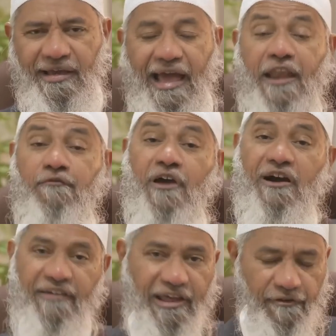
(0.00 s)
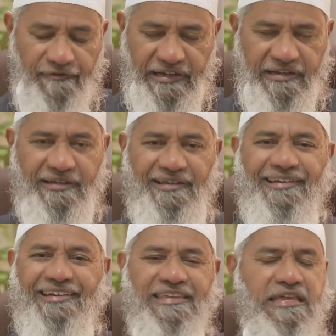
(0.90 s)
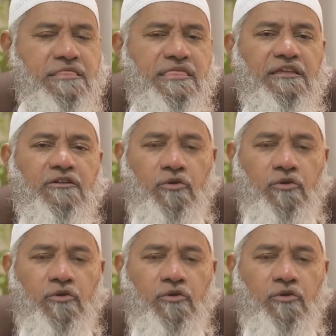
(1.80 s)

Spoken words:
and if you're aware of it, stitching such